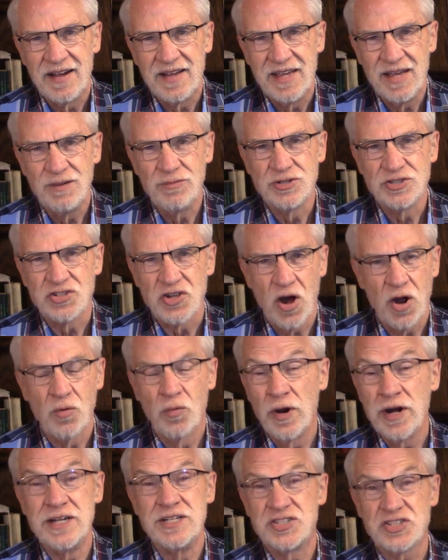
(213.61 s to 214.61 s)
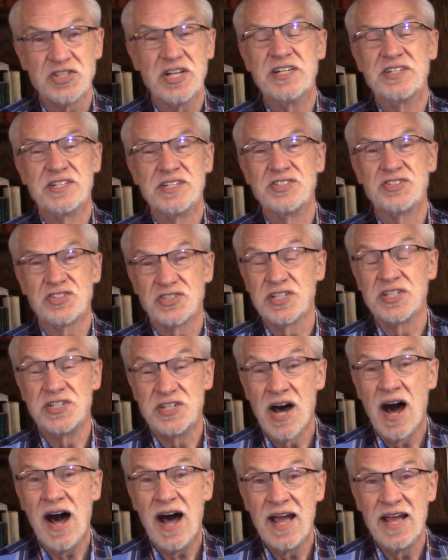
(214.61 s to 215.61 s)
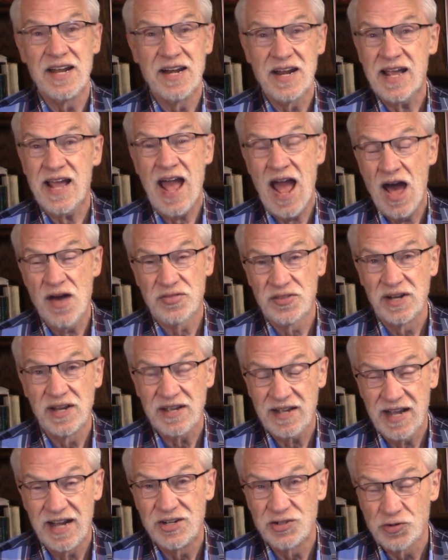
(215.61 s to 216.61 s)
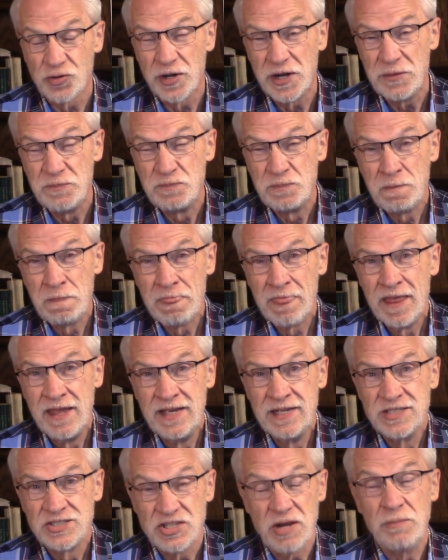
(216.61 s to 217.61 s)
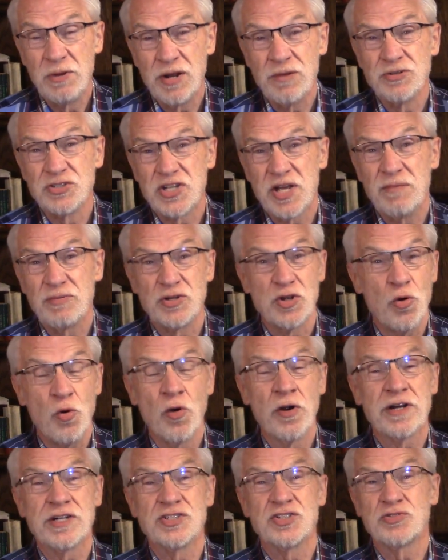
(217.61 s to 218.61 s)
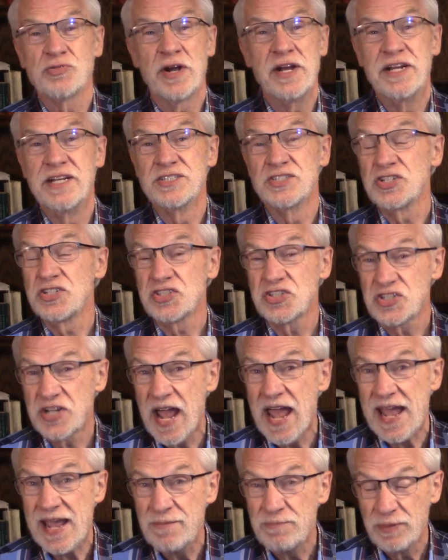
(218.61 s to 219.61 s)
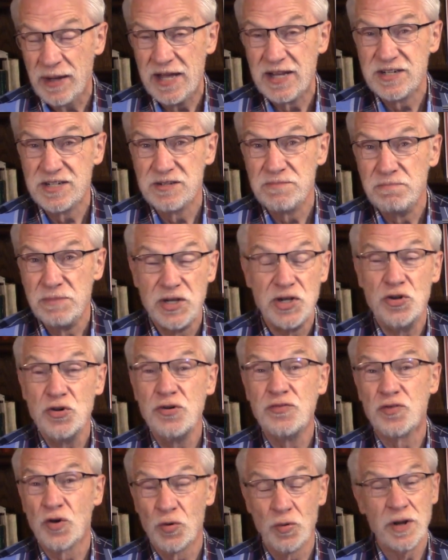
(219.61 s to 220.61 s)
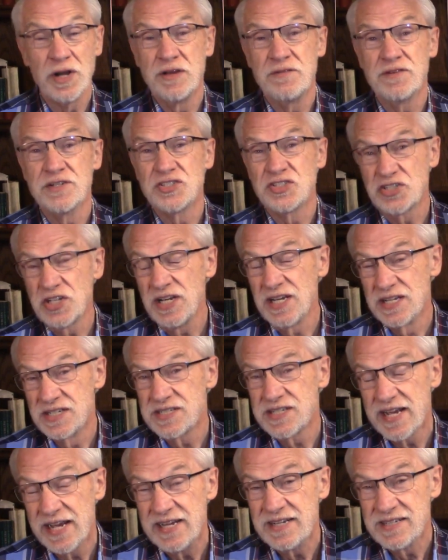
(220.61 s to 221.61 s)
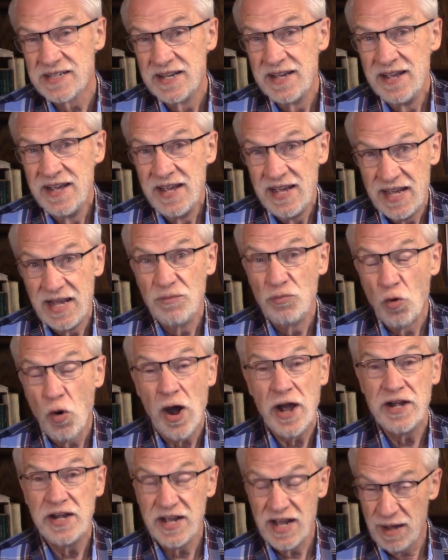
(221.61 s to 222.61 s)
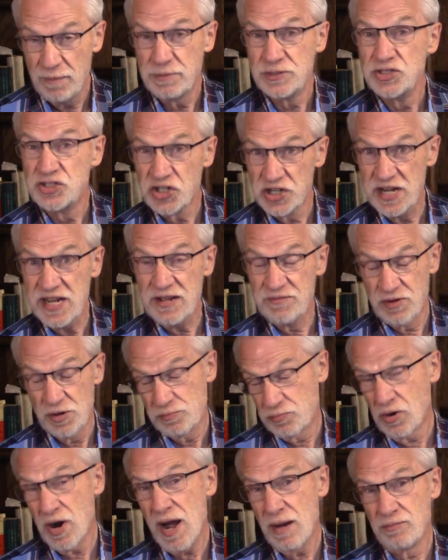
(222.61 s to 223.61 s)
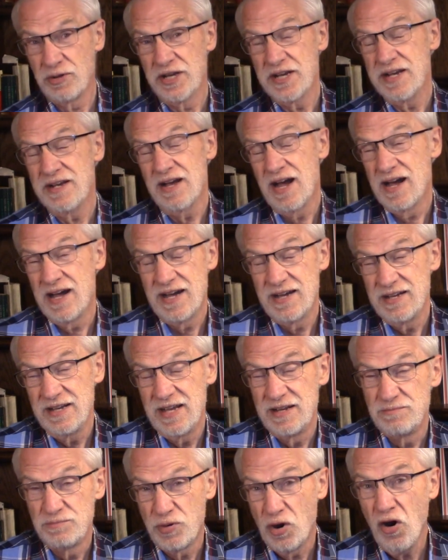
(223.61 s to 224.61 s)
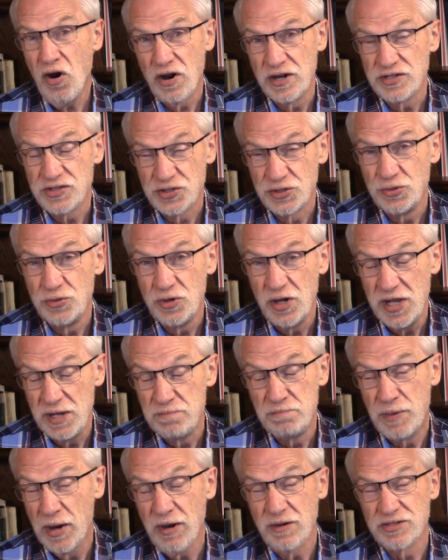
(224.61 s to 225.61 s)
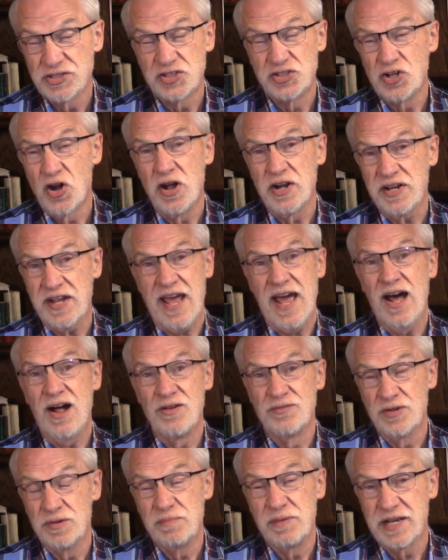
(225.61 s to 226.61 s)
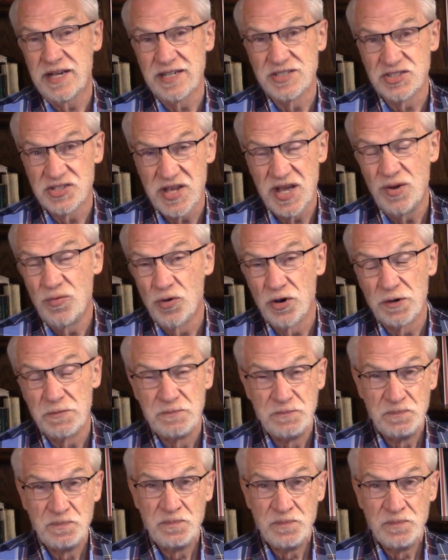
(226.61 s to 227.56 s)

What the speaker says: He was already sentenced to die in a Catholic country. Somebody was able to orchestrate his escape and maneuver, really facilitate him winding up in Geneva, probably in part to embarrass John Calvin, because they were